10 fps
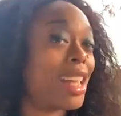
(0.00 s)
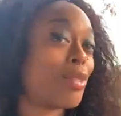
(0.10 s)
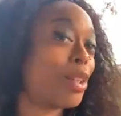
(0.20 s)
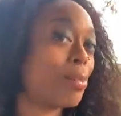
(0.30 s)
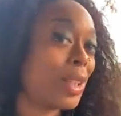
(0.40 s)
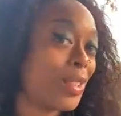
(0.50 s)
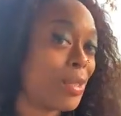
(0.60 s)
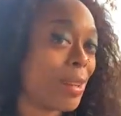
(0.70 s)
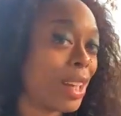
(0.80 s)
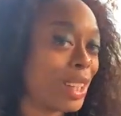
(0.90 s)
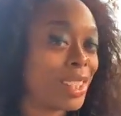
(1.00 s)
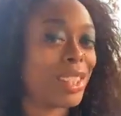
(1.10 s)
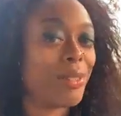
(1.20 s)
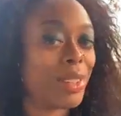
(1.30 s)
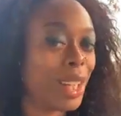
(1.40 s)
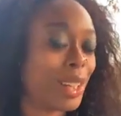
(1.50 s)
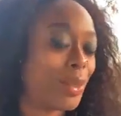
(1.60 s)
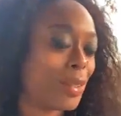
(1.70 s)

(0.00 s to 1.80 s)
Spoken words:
has been abused by the scumbag